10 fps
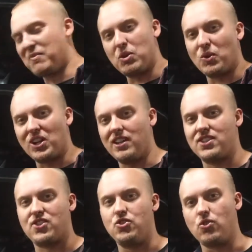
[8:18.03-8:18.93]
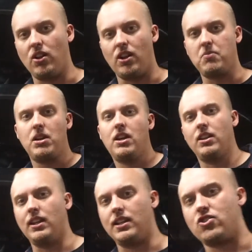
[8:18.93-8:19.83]
going to work on this control arm.
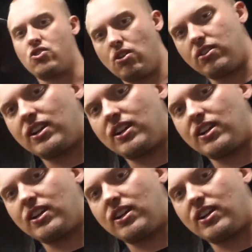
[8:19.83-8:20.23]
Let's show you